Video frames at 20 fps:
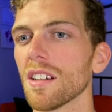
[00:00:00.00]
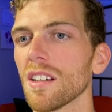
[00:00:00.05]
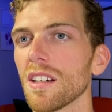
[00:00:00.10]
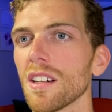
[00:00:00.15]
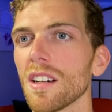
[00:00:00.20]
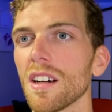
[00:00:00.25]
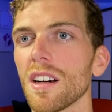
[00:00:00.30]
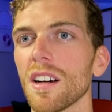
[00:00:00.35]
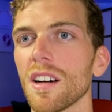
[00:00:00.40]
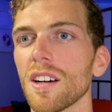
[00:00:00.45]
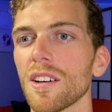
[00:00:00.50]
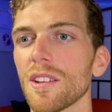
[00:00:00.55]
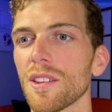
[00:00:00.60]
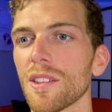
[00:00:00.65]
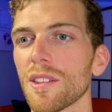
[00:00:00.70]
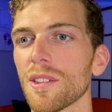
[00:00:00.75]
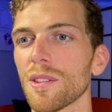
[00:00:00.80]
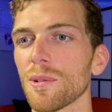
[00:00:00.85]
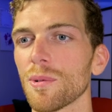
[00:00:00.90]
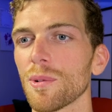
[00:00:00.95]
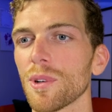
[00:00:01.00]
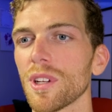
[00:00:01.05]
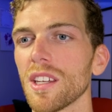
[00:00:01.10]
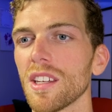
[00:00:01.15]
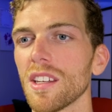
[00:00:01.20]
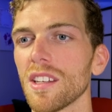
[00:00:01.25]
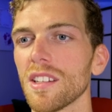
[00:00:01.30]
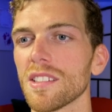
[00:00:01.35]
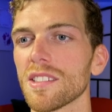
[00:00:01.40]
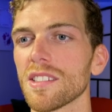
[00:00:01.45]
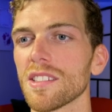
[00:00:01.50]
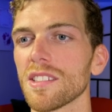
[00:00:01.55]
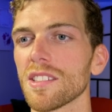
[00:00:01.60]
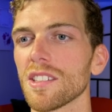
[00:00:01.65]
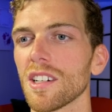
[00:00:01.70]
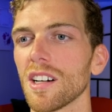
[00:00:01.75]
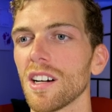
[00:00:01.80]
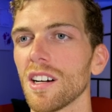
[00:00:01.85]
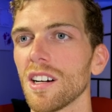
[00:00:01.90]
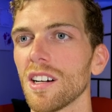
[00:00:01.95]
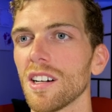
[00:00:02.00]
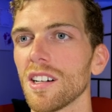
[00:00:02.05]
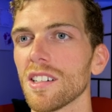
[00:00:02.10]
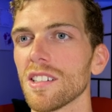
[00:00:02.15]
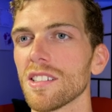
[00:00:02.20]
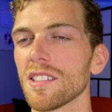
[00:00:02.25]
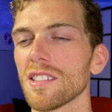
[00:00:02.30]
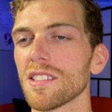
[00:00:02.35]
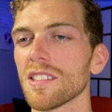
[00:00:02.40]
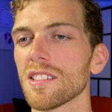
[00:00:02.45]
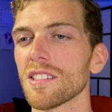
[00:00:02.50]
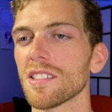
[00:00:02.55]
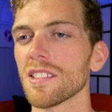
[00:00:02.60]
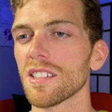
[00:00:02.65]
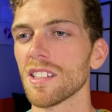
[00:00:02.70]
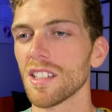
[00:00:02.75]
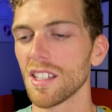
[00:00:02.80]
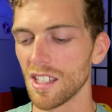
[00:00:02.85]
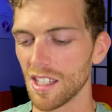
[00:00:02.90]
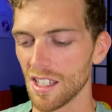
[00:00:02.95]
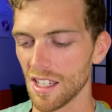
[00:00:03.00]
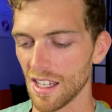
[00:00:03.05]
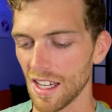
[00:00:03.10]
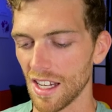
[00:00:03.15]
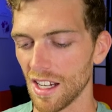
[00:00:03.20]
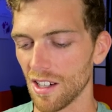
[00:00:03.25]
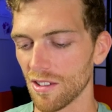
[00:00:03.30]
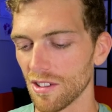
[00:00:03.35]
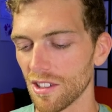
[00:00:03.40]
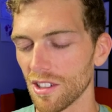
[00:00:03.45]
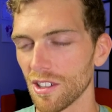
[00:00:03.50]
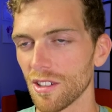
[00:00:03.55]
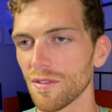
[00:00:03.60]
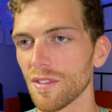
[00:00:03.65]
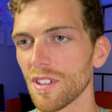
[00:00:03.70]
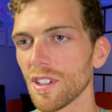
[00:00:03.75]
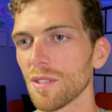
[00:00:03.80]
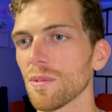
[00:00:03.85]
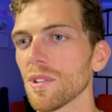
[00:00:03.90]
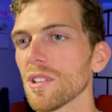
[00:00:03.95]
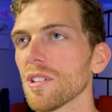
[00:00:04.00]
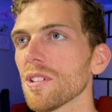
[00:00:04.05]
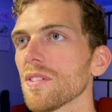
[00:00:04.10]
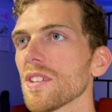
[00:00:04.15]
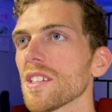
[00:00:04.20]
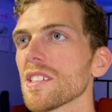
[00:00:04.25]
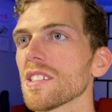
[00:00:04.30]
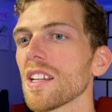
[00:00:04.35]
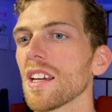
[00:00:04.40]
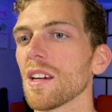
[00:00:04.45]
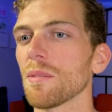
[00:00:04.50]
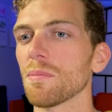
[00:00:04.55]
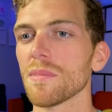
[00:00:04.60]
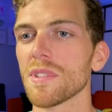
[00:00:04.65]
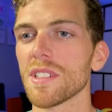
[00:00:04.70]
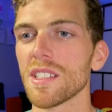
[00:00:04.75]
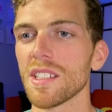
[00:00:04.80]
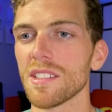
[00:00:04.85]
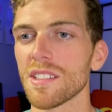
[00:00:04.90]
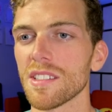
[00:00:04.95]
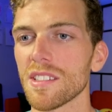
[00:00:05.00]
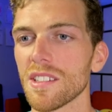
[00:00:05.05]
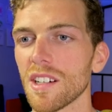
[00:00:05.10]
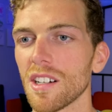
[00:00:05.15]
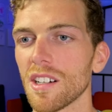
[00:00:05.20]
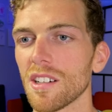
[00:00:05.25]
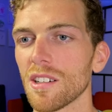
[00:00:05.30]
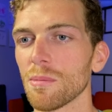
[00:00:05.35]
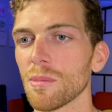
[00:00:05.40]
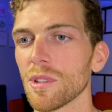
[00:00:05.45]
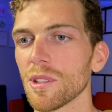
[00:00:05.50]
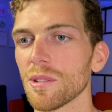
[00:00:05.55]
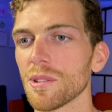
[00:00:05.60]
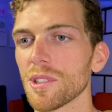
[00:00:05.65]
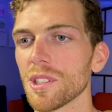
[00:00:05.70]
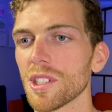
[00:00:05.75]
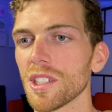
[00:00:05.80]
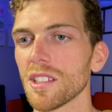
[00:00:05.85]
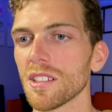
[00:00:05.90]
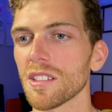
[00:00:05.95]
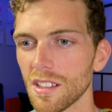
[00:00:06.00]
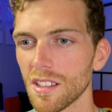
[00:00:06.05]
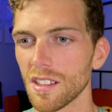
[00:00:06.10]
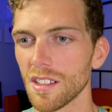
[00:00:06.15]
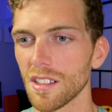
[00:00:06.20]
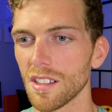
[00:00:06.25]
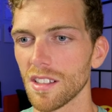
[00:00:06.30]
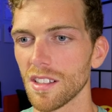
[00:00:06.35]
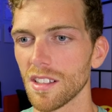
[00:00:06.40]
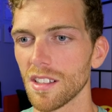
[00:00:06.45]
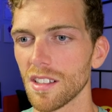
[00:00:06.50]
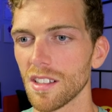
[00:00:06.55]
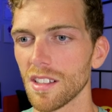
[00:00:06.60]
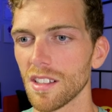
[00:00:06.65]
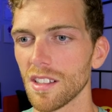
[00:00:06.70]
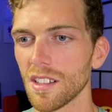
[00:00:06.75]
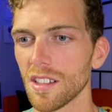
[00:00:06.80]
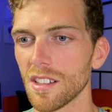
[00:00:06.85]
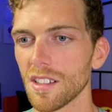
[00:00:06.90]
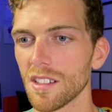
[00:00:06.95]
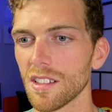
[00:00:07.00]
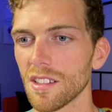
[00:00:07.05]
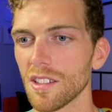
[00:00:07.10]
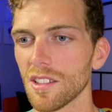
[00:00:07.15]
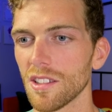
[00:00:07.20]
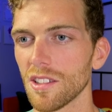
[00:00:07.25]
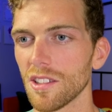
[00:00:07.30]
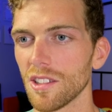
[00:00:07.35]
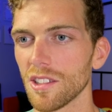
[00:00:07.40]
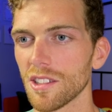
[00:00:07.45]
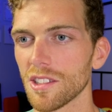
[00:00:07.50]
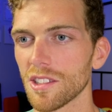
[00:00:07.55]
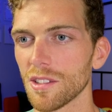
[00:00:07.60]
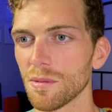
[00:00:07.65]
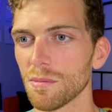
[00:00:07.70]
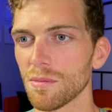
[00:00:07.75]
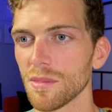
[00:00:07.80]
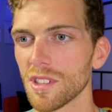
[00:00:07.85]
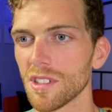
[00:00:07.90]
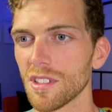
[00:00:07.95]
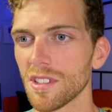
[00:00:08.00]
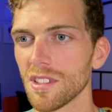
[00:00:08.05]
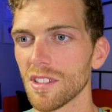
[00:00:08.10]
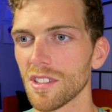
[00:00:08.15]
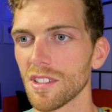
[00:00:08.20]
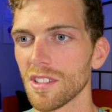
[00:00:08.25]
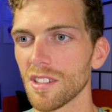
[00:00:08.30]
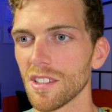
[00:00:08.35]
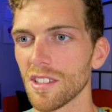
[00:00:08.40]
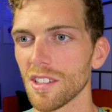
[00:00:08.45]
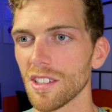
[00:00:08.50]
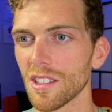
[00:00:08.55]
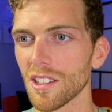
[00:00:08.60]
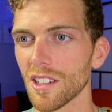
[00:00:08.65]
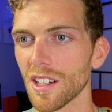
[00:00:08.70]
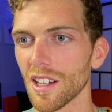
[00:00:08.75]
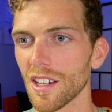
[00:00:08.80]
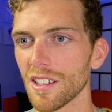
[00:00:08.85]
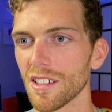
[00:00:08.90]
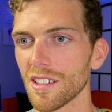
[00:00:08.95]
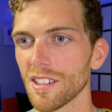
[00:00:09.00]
3 stars out of, I wonder if there's an empty star emoji. Awesome. Okay, I